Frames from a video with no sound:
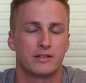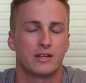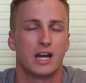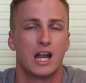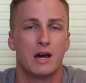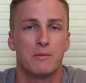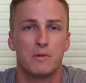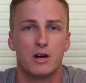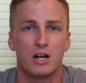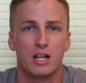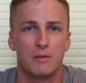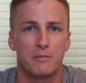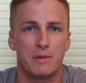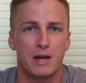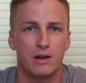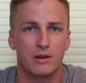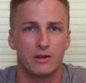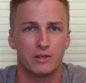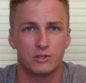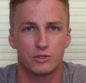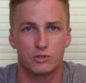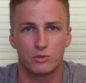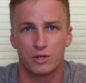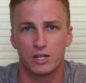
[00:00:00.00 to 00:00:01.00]
And I'm all about
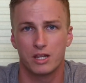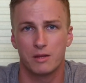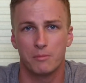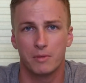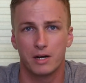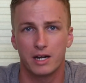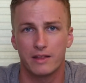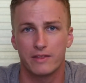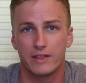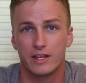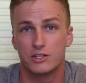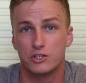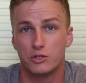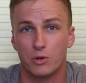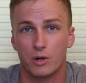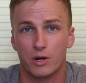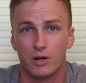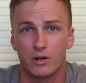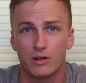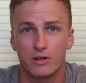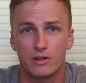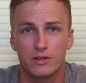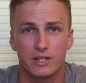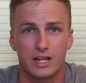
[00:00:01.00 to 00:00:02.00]
enjoying the money that
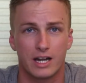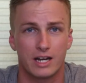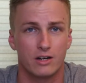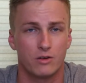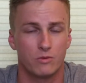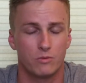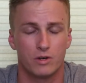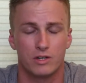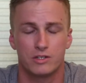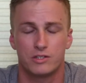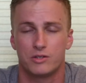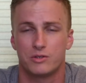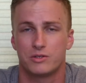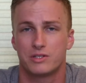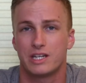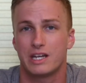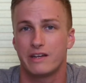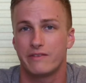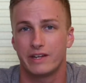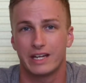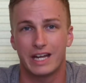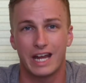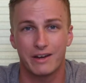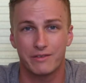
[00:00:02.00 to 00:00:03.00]
earned. I don't want you
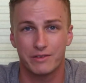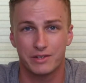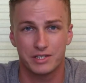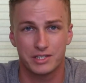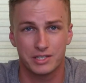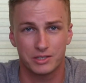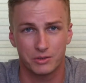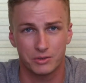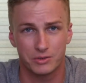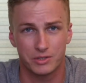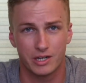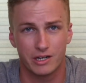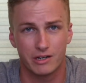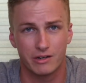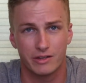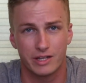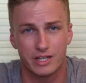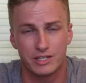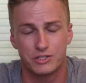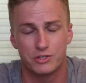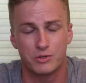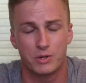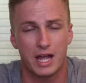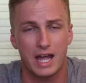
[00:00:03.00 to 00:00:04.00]
saving every single dollar
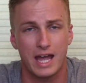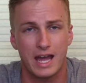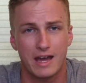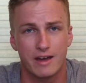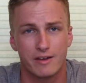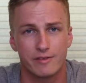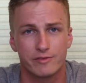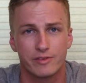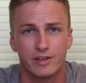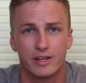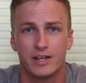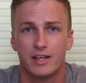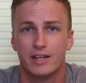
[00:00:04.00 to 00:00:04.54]
that you have.